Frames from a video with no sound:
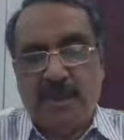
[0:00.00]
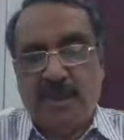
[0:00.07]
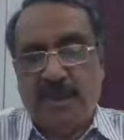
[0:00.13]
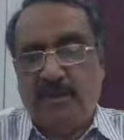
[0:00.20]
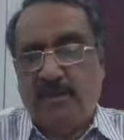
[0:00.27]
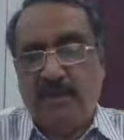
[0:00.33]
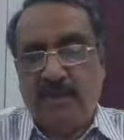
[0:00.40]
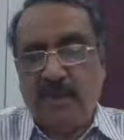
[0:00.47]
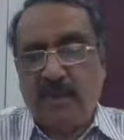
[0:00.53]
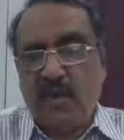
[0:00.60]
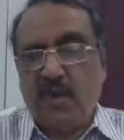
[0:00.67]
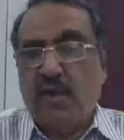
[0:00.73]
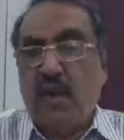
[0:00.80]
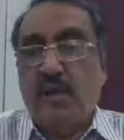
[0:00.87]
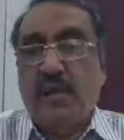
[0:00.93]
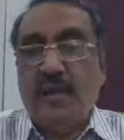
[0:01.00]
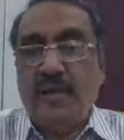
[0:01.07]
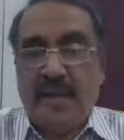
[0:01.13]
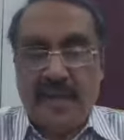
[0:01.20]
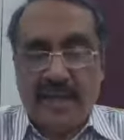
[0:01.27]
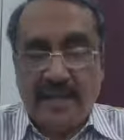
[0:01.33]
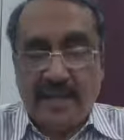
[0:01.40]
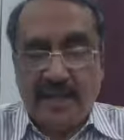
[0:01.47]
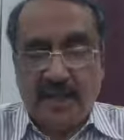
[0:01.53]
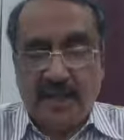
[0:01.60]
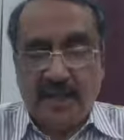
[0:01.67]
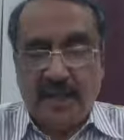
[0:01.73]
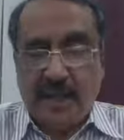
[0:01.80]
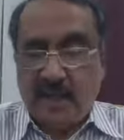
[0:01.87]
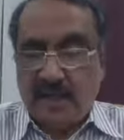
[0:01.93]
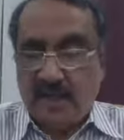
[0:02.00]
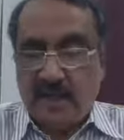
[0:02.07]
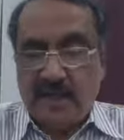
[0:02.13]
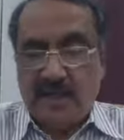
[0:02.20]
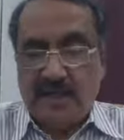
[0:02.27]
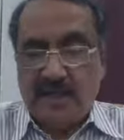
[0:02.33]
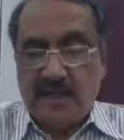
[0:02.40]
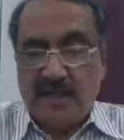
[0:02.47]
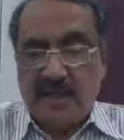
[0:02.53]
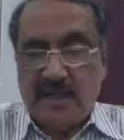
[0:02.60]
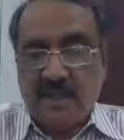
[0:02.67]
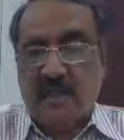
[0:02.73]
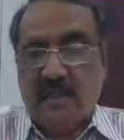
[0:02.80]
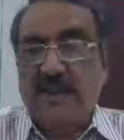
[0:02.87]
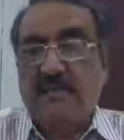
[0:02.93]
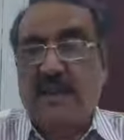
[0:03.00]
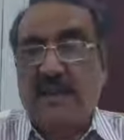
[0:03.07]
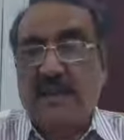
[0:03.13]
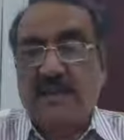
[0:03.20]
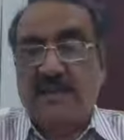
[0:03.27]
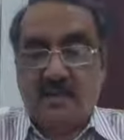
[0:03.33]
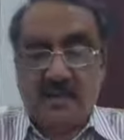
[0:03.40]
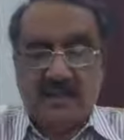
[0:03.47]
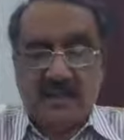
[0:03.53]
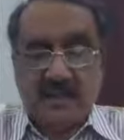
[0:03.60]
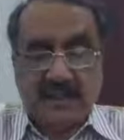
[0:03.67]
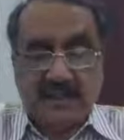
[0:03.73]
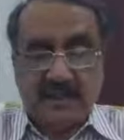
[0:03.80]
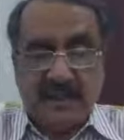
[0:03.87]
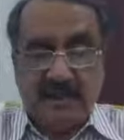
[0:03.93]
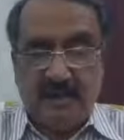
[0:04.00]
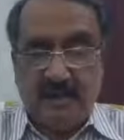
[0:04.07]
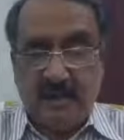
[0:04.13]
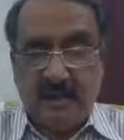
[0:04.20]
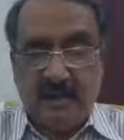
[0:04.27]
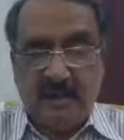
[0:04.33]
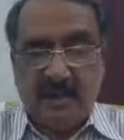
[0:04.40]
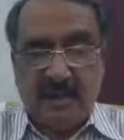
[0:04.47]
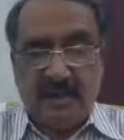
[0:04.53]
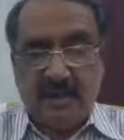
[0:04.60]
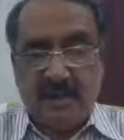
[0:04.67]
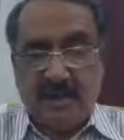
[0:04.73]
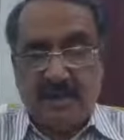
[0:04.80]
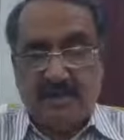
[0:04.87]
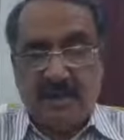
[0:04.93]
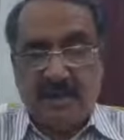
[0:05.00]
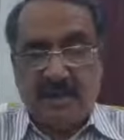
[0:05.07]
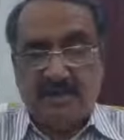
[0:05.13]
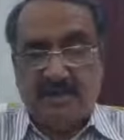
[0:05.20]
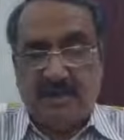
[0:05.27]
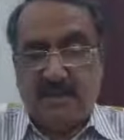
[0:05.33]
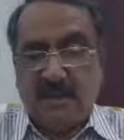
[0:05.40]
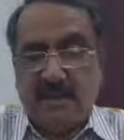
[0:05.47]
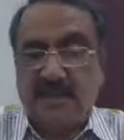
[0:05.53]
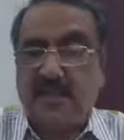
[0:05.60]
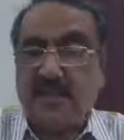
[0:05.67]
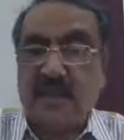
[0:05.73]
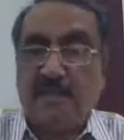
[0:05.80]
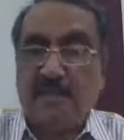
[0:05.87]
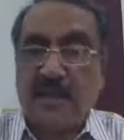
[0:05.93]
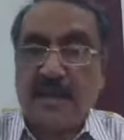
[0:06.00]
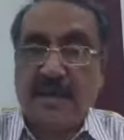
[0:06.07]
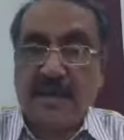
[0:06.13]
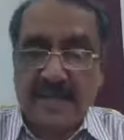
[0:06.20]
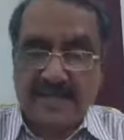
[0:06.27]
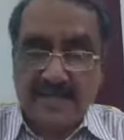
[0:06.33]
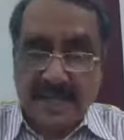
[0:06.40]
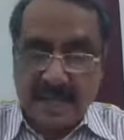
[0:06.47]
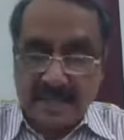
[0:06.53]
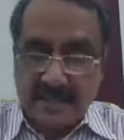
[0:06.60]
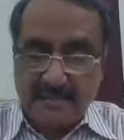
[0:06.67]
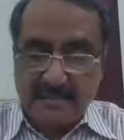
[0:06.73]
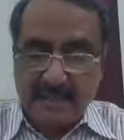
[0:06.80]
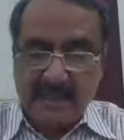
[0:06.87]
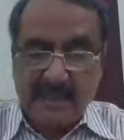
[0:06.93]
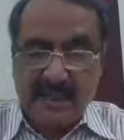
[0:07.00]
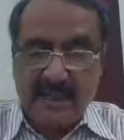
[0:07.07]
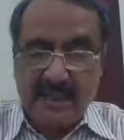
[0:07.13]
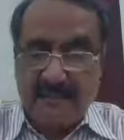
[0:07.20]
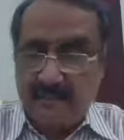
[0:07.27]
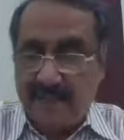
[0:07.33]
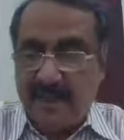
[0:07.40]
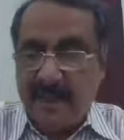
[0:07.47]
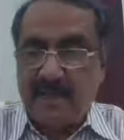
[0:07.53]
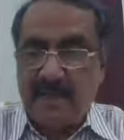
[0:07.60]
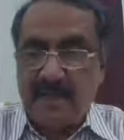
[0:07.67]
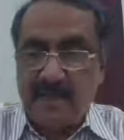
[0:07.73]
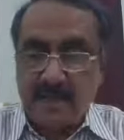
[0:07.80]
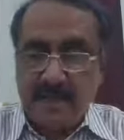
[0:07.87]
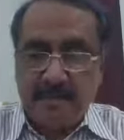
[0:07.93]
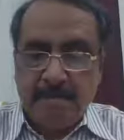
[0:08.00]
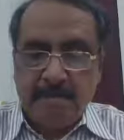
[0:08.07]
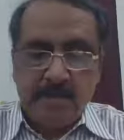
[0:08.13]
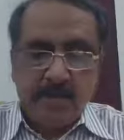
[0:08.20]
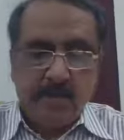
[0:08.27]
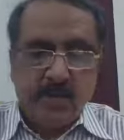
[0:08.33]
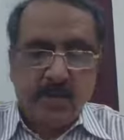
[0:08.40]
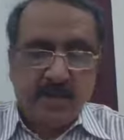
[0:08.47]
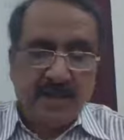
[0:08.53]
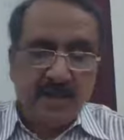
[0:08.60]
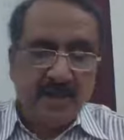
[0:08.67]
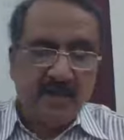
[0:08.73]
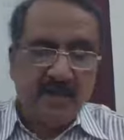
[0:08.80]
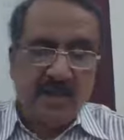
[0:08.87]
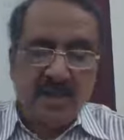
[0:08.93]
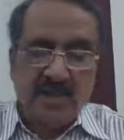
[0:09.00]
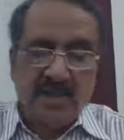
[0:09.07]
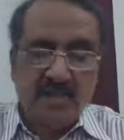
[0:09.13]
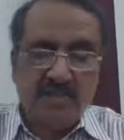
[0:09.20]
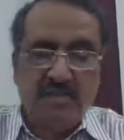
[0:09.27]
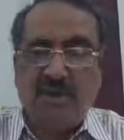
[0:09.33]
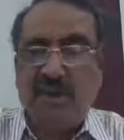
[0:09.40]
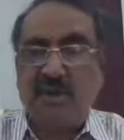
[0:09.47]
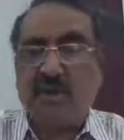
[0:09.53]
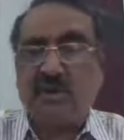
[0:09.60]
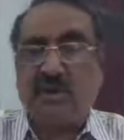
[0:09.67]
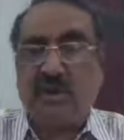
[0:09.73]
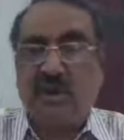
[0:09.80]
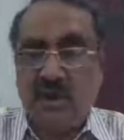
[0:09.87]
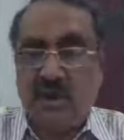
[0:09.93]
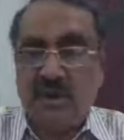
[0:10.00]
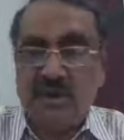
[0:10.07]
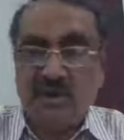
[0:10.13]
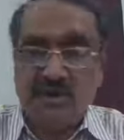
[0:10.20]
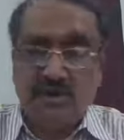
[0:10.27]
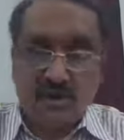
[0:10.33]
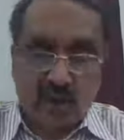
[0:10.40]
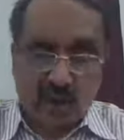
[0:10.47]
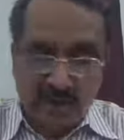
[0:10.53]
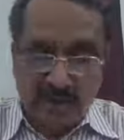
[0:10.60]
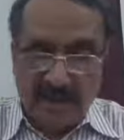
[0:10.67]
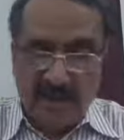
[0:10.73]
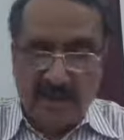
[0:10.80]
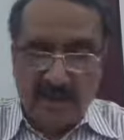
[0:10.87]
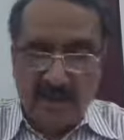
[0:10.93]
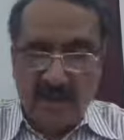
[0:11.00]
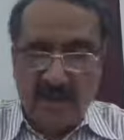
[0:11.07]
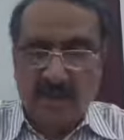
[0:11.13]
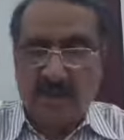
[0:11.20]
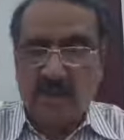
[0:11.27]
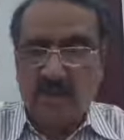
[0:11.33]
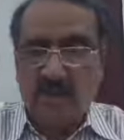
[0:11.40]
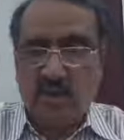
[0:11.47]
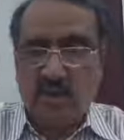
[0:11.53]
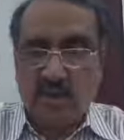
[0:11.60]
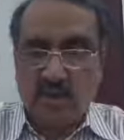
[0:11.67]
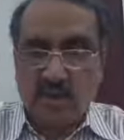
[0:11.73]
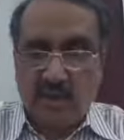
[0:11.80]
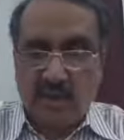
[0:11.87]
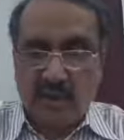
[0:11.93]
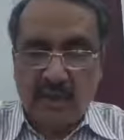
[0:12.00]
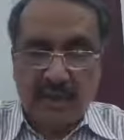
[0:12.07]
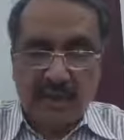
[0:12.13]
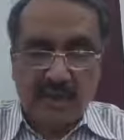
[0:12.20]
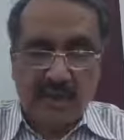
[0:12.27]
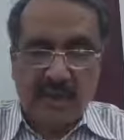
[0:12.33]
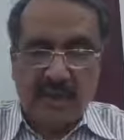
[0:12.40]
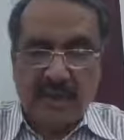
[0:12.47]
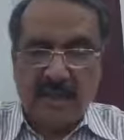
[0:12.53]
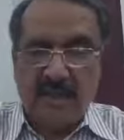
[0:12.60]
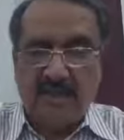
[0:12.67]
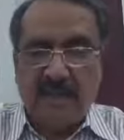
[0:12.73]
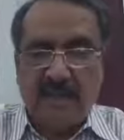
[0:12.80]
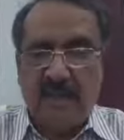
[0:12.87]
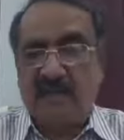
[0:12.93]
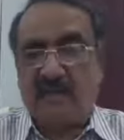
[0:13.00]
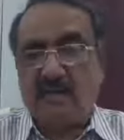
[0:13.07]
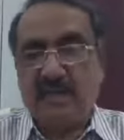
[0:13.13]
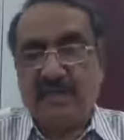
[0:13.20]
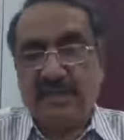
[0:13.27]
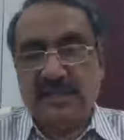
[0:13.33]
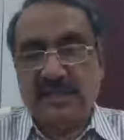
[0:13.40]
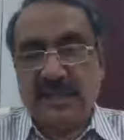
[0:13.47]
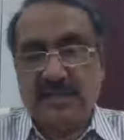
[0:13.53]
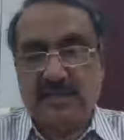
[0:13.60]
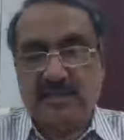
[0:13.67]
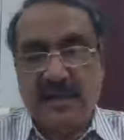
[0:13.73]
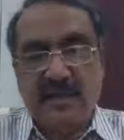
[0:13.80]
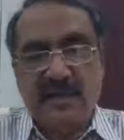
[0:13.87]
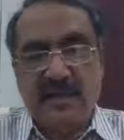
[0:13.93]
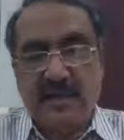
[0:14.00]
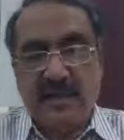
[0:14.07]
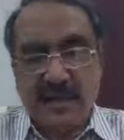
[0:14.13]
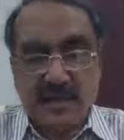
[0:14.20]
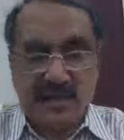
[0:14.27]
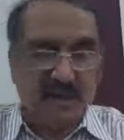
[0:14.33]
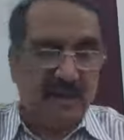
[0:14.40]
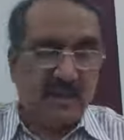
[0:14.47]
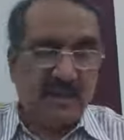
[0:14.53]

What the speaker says: spread of COVID-19 in the country, the matter was examined. This means public sector bank has expressed their difficulties to conduct the statutory branch audit to RBI due to COVID-19, and the matter was examined by